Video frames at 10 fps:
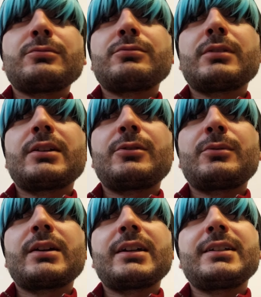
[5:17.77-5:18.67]
right
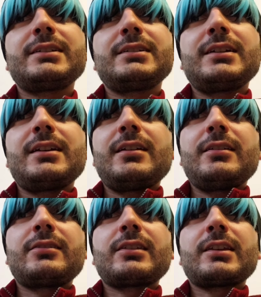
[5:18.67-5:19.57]
away,
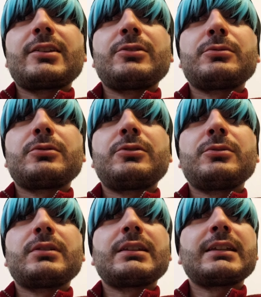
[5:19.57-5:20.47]
saying you will
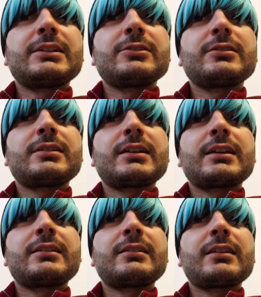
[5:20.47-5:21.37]
do it later,
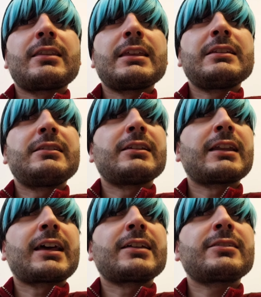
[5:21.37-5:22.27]
and they didn't
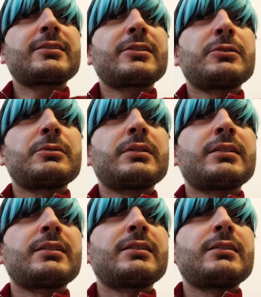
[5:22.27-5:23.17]
ask you
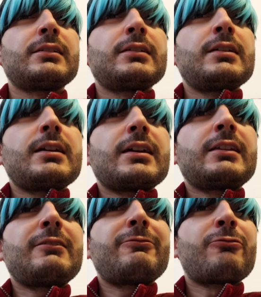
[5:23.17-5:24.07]
in
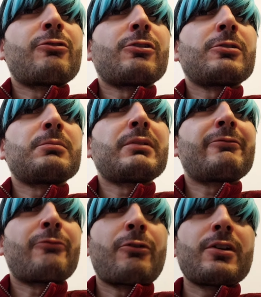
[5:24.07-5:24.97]
any form
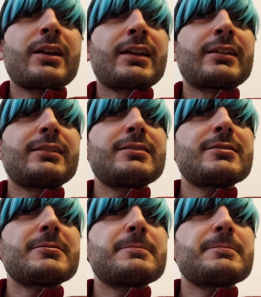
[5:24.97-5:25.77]
beforehand,